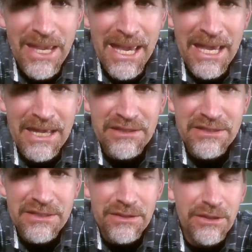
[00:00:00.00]

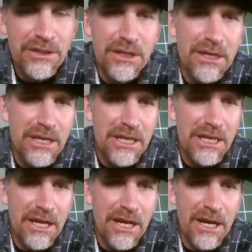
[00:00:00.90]
And
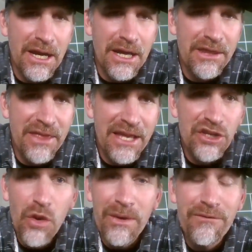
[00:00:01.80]
uh, then
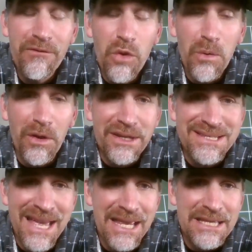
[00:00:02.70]
going forward, is
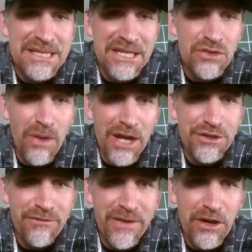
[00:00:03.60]
that is is
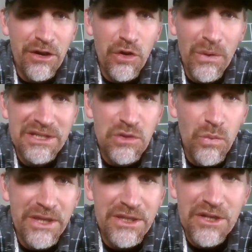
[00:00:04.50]
Roger Federer going to
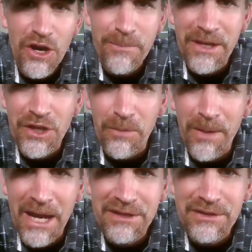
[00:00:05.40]
win the tournament in your
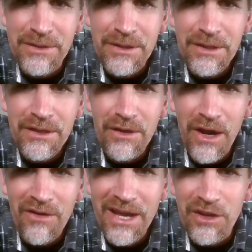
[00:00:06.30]
mind?
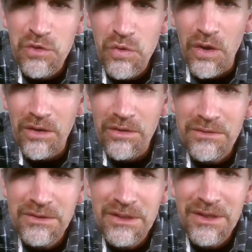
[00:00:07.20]
All right, cool.
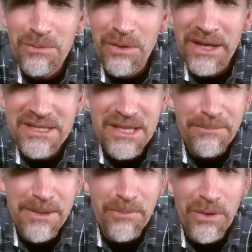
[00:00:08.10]
We're getting some
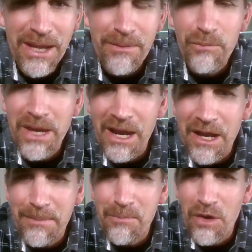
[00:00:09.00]
people get. We got a
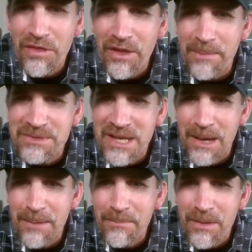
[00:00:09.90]
couple more thumbs
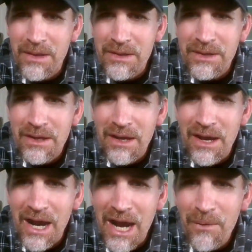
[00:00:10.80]
up.
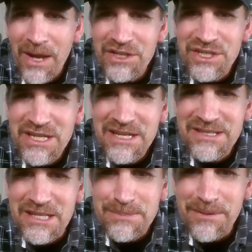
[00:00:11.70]
I want
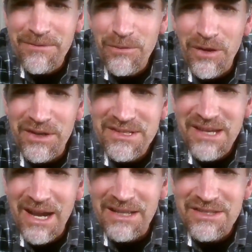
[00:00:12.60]
Cheez-Its before
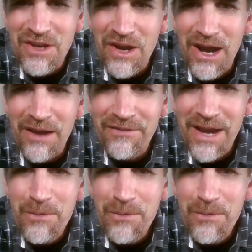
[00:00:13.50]
signs off. I